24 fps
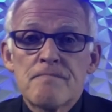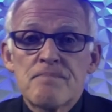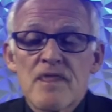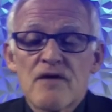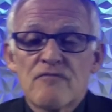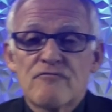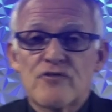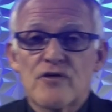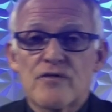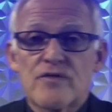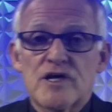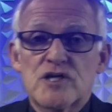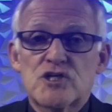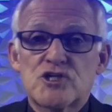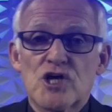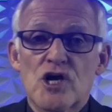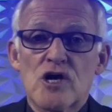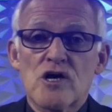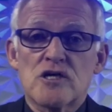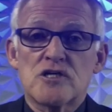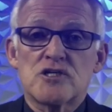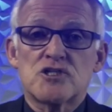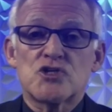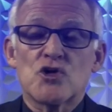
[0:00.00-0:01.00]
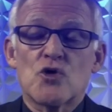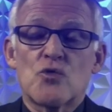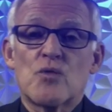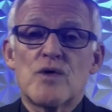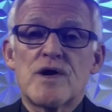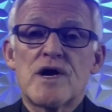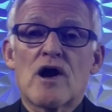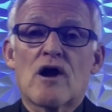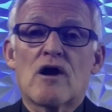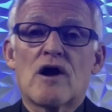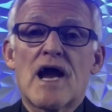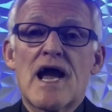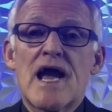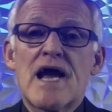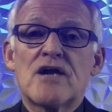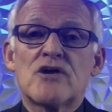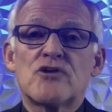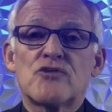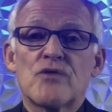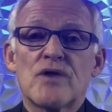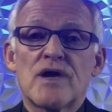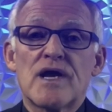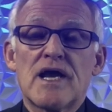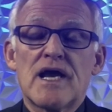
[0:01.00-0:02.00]
For the church, we are
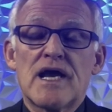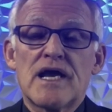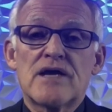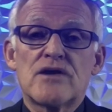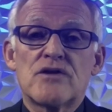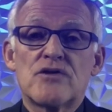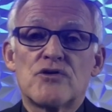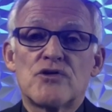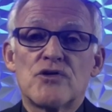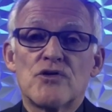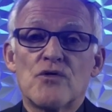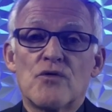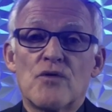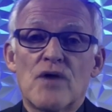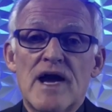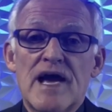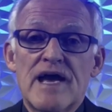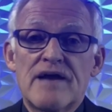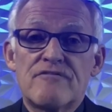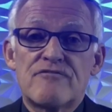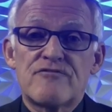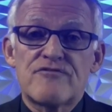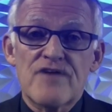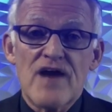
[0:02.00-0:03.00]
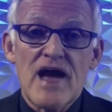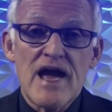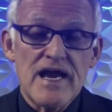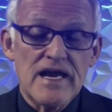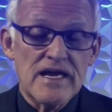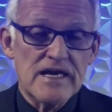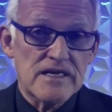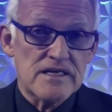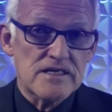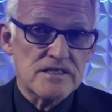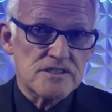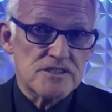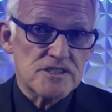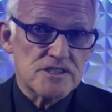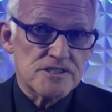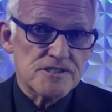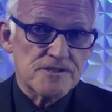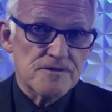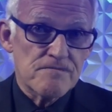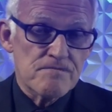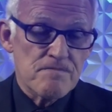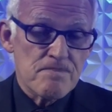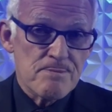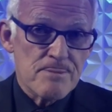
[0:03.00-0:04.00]
entering into a phase
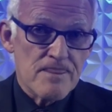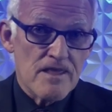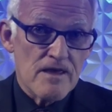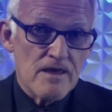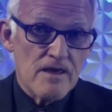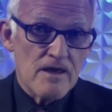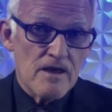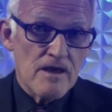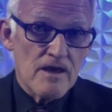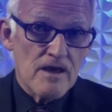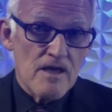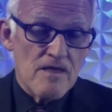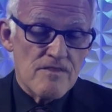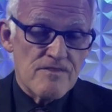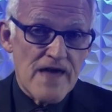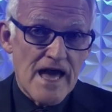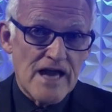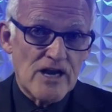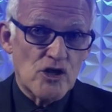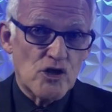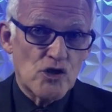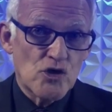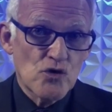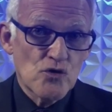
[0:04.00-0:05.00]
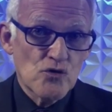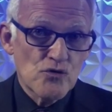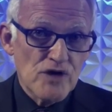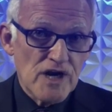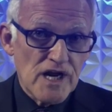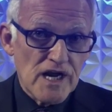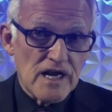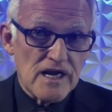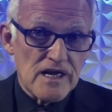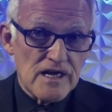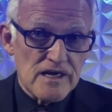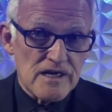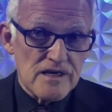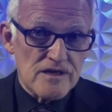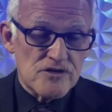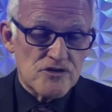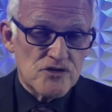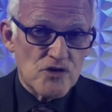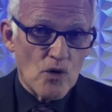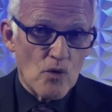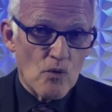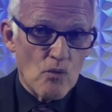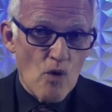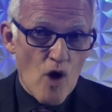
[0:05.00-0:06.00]
that you need
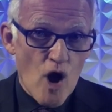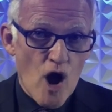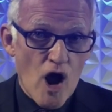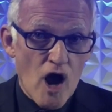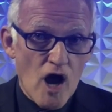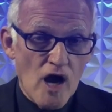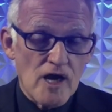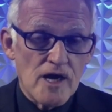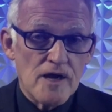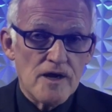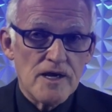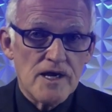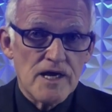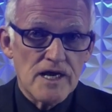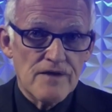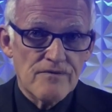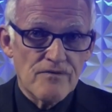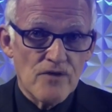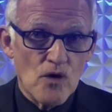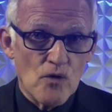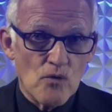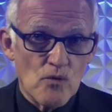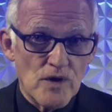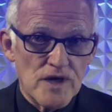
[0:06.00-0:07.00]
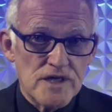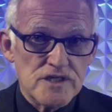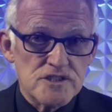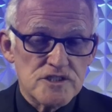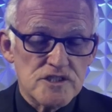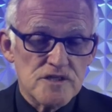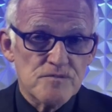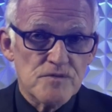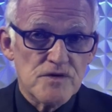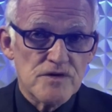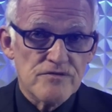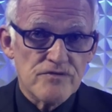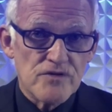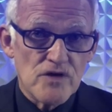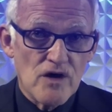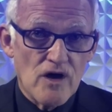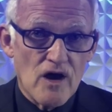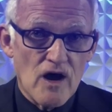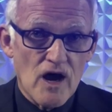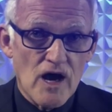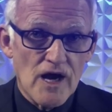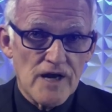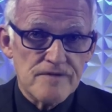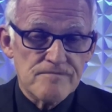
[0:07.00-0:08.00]
to walk in the wisdom of
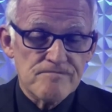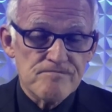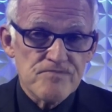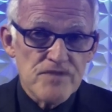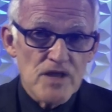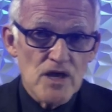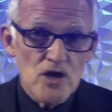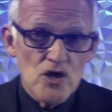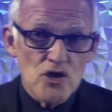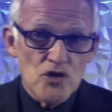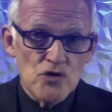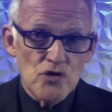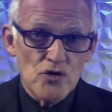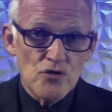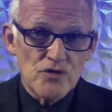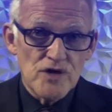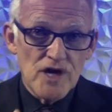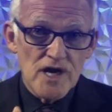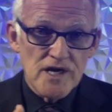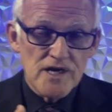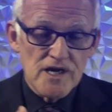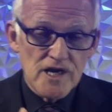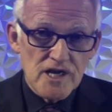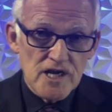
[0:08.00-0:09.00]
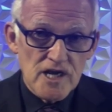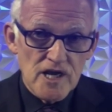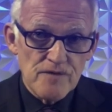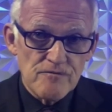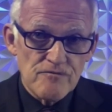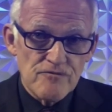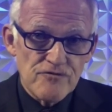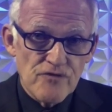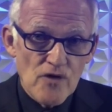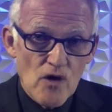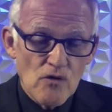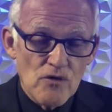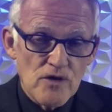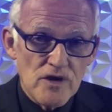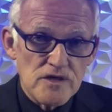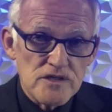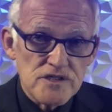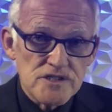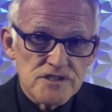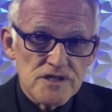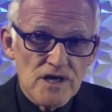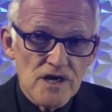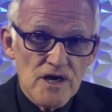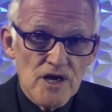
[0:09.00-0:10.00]
God. You need to keep
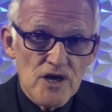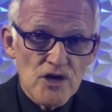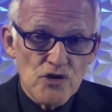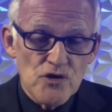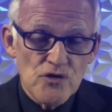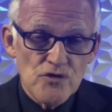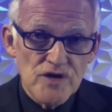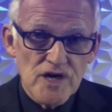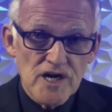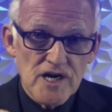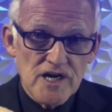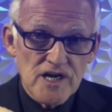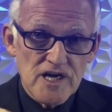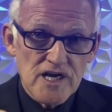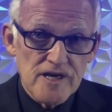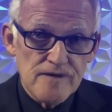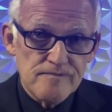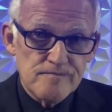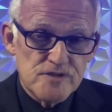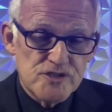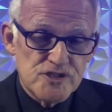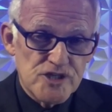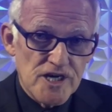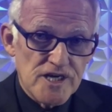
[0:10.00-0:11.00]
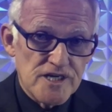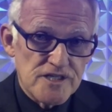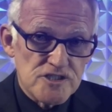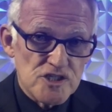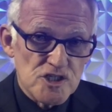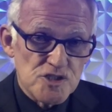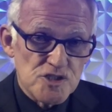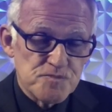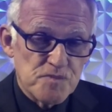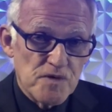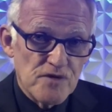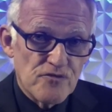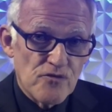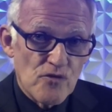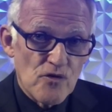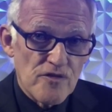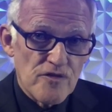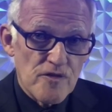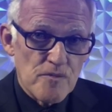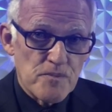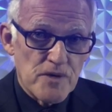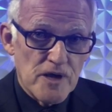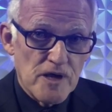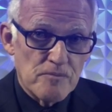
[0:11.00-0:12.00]
focus. You need to keep Jesus before
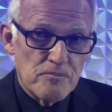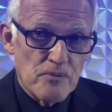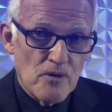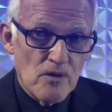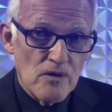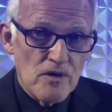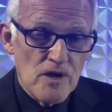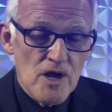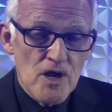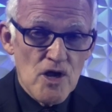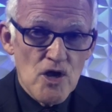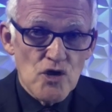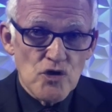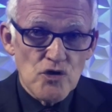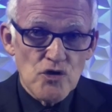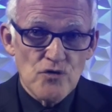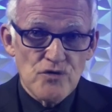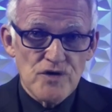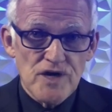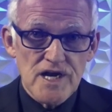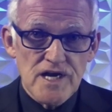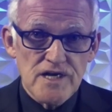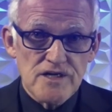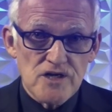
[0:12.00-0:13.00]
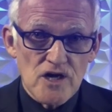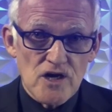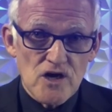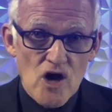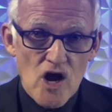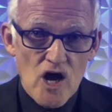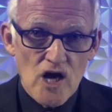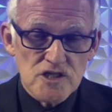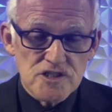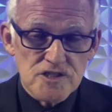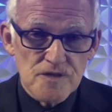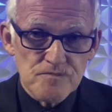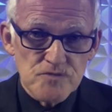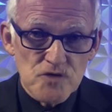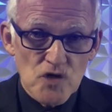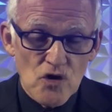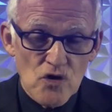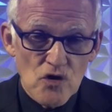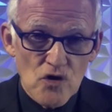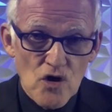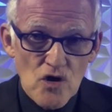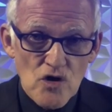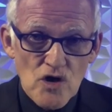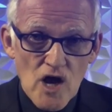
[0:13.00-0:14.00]
the people. You need to cause them to
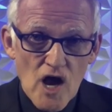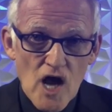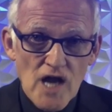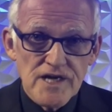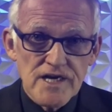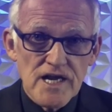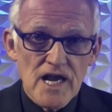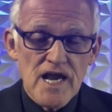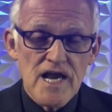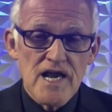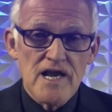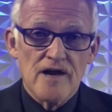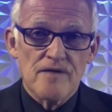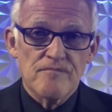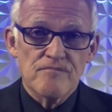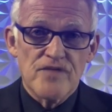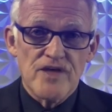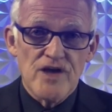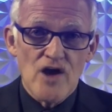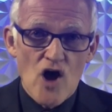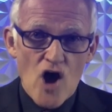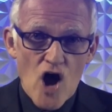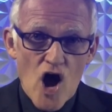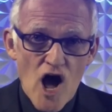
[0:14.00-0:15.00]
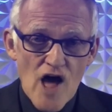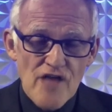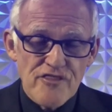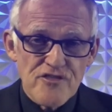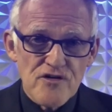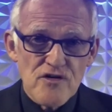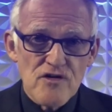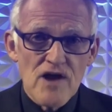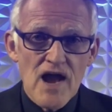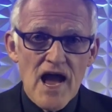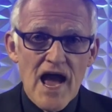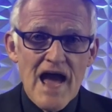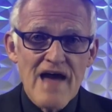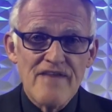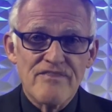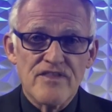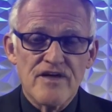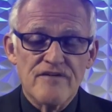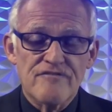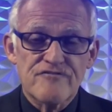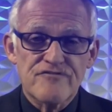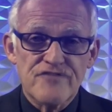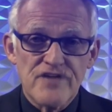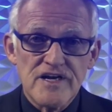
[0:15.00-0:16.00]
look unto him, the author and
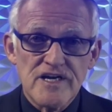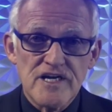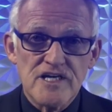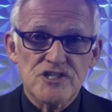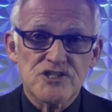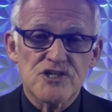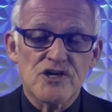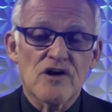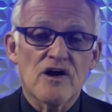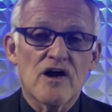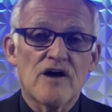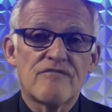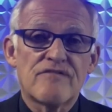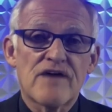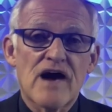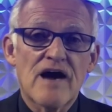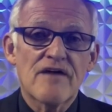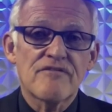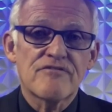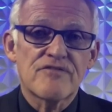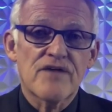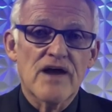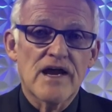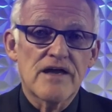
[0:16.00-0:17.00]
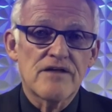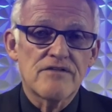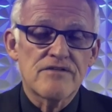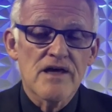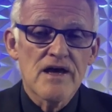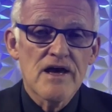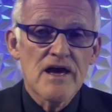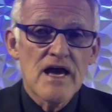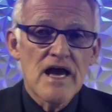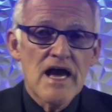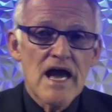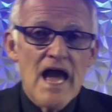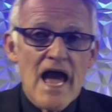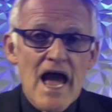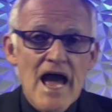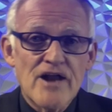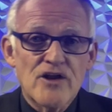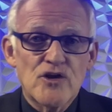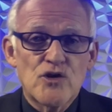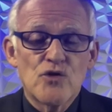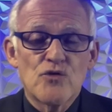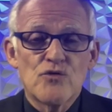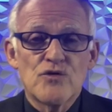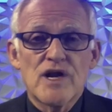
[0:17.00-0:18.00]
the finisher of our faith,
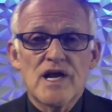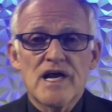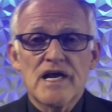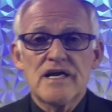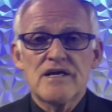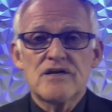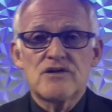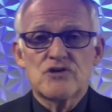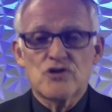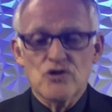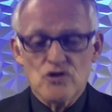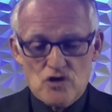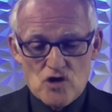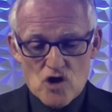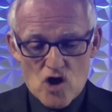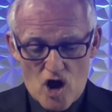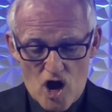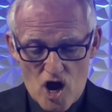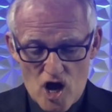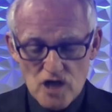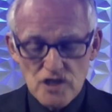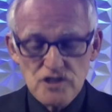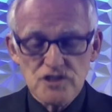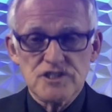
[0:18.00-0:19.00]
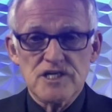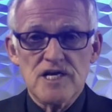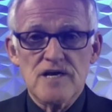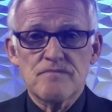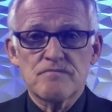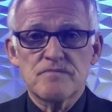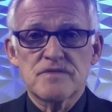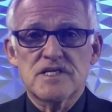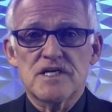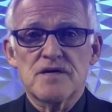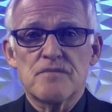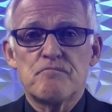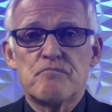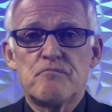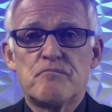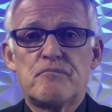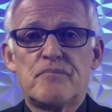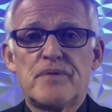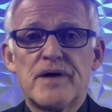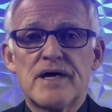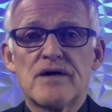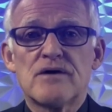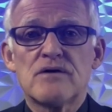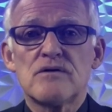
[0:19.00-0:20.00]
and you need to cause them to
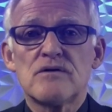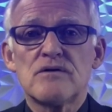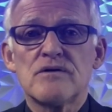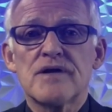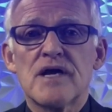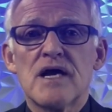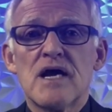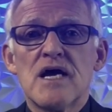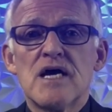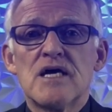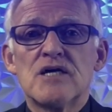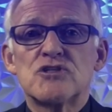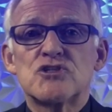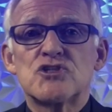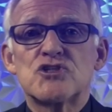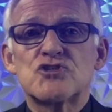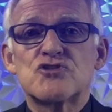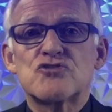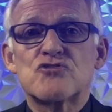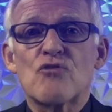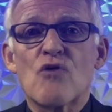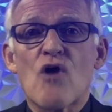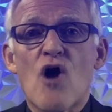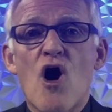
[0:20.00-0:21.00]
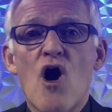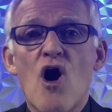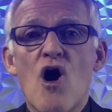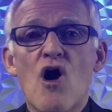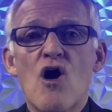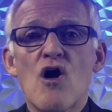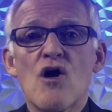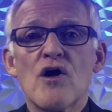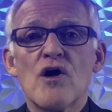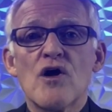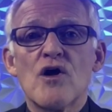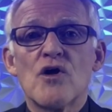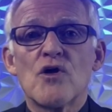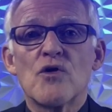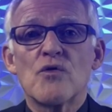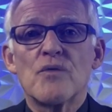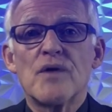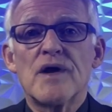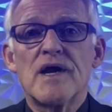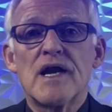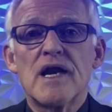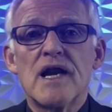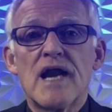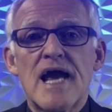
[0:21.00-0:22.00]
build strong
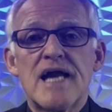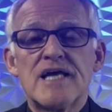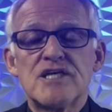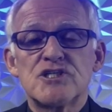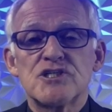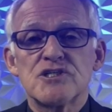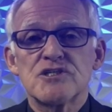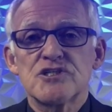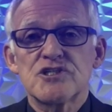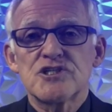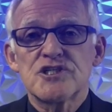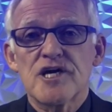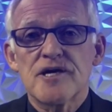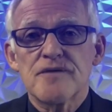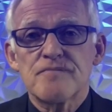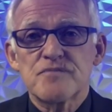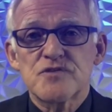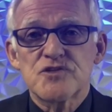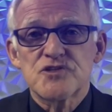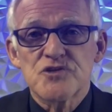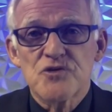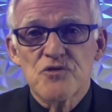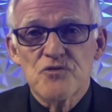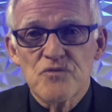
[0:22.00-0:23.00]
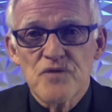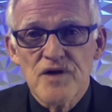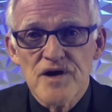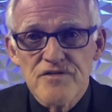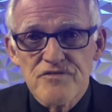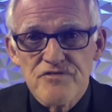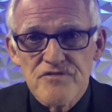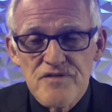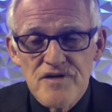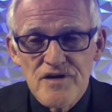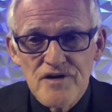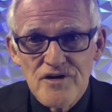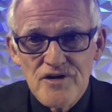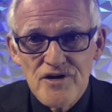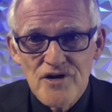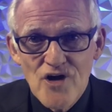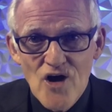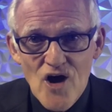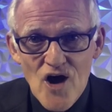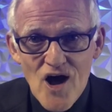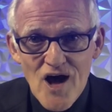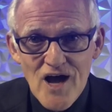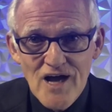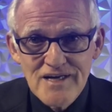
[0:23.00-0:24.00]
relationships with
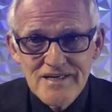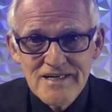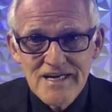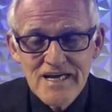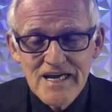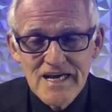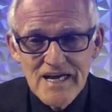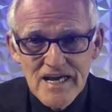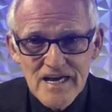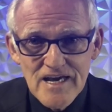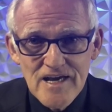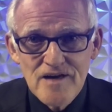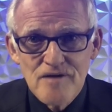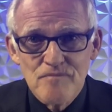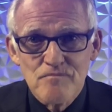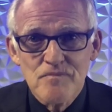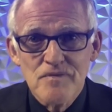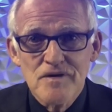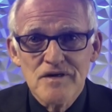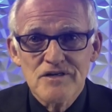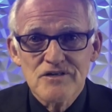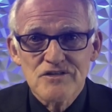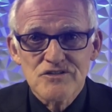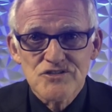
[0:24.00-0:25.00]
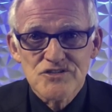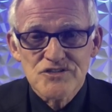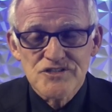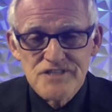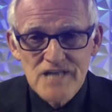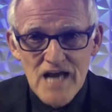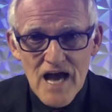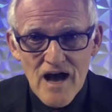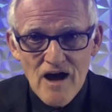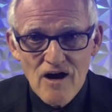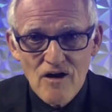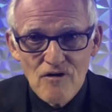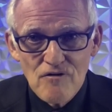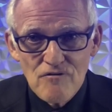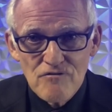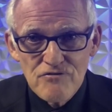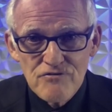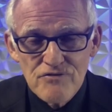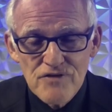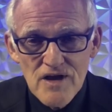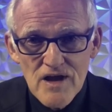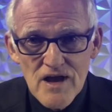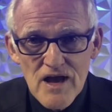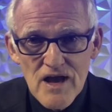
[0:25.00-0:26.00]
God himself.